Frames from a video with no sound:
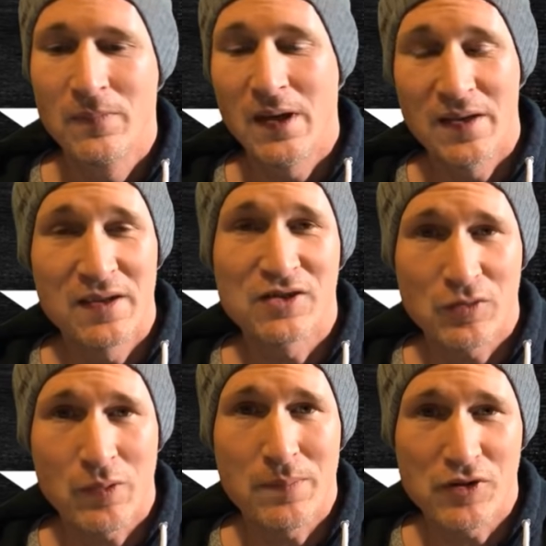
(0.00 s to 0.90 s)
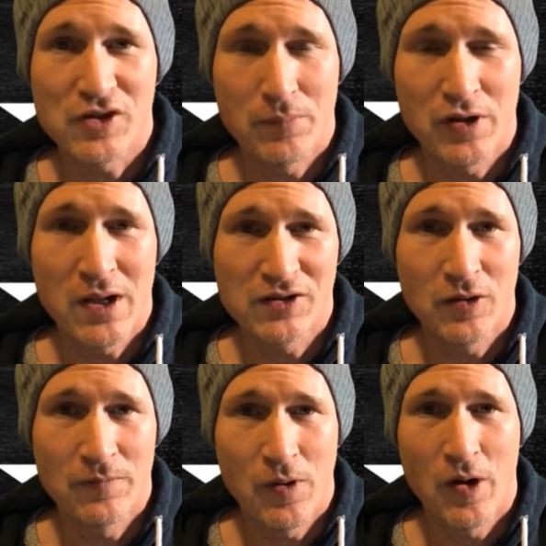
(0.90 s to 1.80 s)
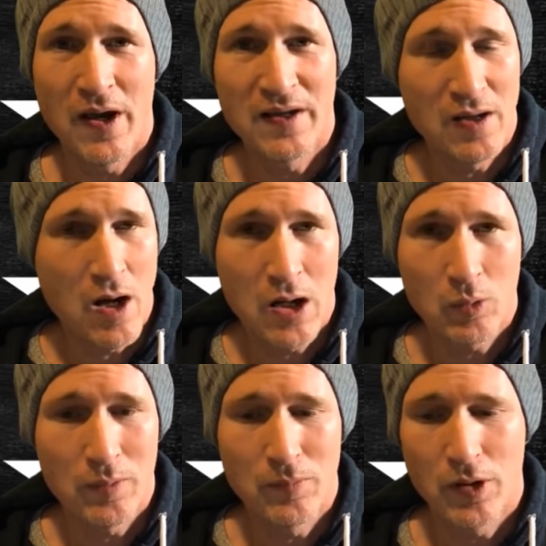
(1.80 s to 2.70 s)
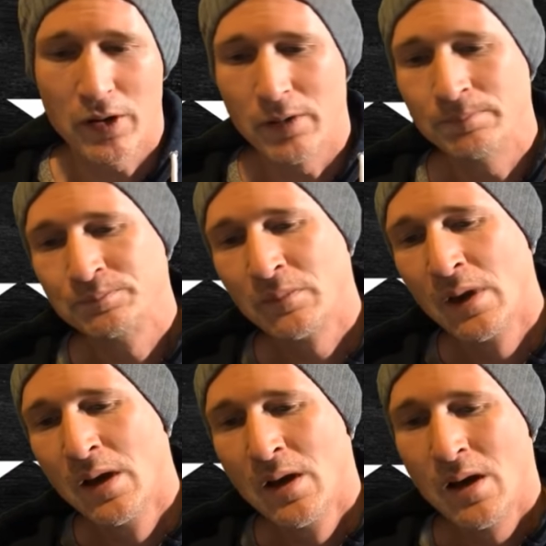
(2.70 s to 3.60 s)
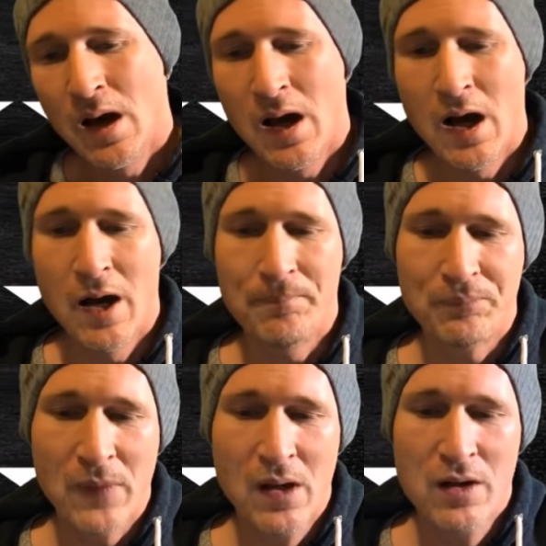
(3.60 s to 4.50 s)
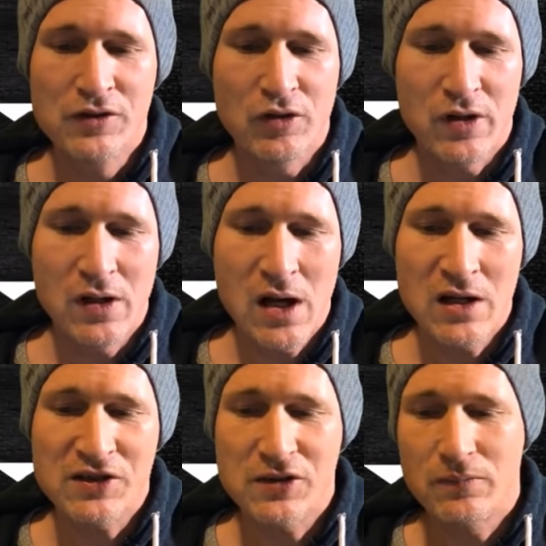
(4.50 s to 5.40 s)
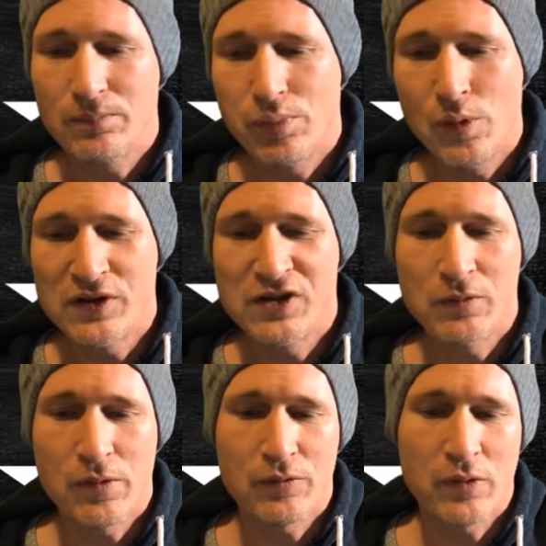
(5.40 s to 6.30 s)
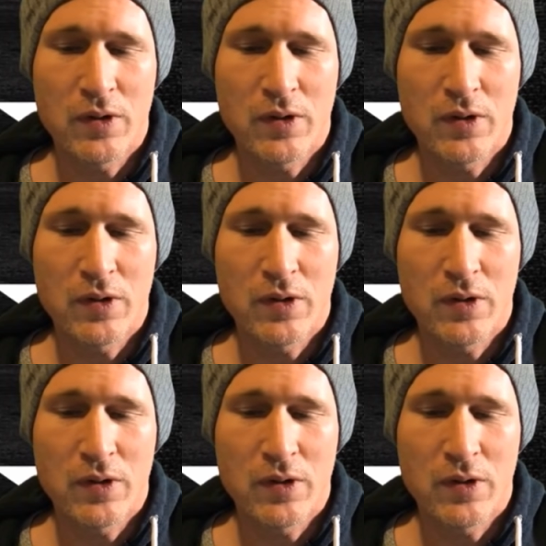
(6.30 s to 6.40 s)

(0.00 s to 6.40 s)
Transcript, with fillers: And that's 3% per day so far in an awkward market. Um, so the cost 0.03